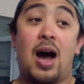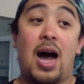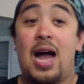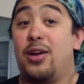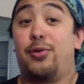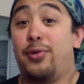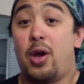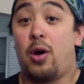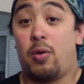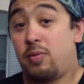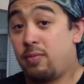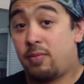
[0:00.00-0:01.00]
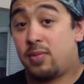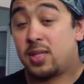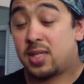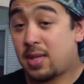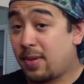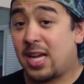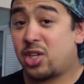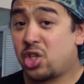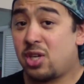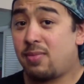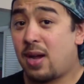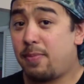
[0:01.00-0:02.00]
I don't know. Some of that
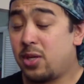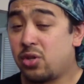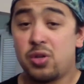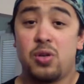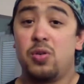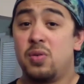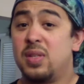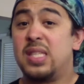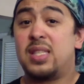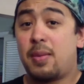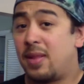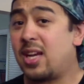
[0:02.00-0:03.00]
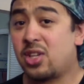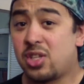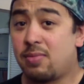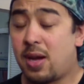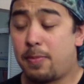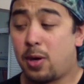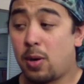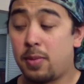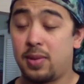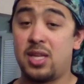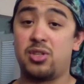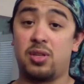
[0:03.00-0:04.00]
shit might be true, some of that shit might be
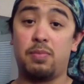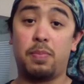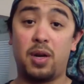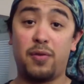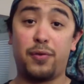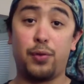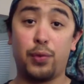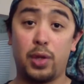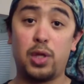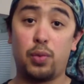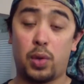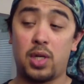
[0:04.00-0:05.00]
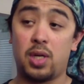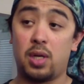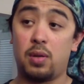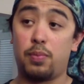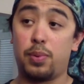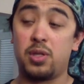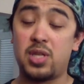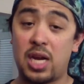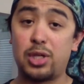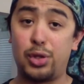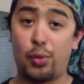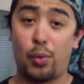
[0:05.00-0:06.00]
urban legend, but if you really want to
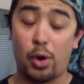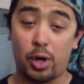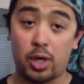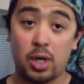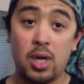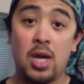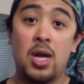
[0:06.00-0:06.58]
protect your work